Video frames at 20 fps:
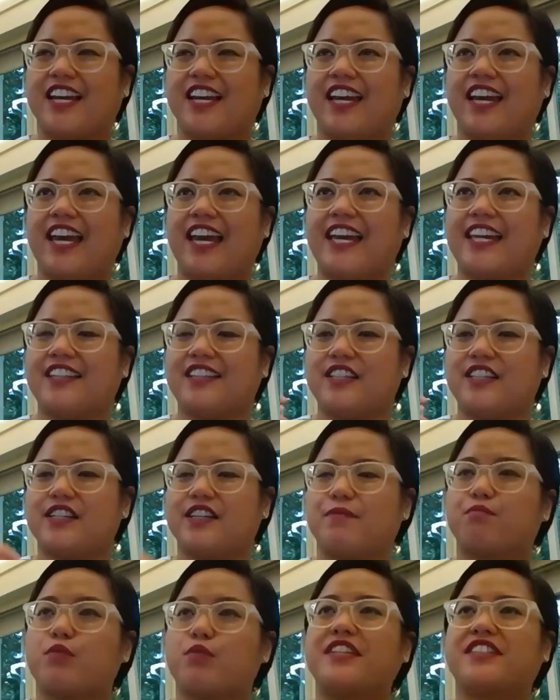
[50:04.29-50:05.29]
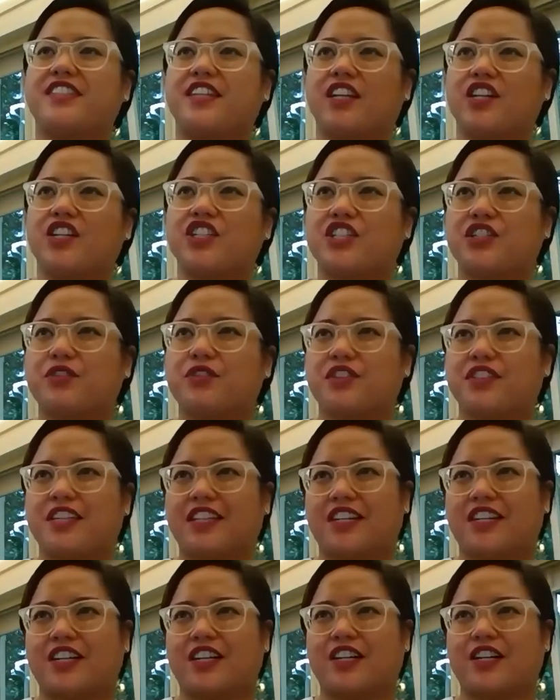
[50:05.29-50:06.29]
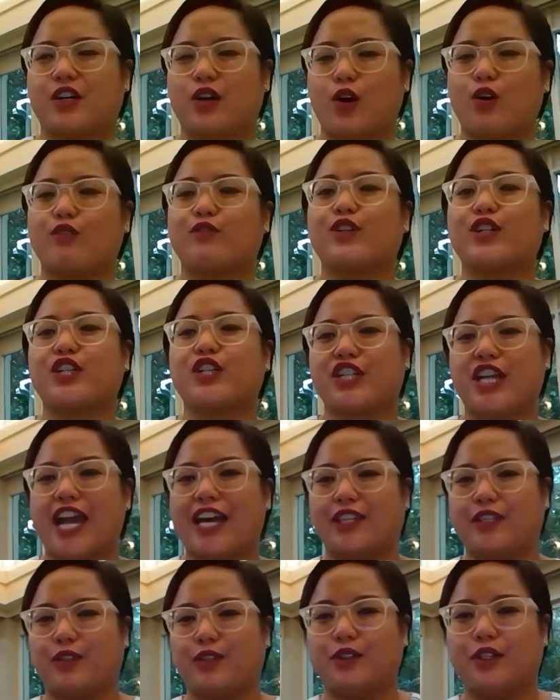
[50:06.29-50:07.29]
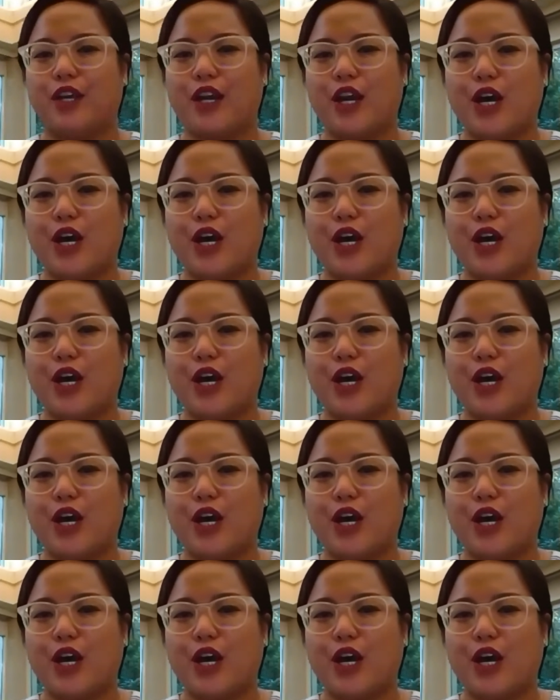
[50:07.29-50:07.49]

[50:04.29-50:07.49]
and the pressing issues that are overshadowed.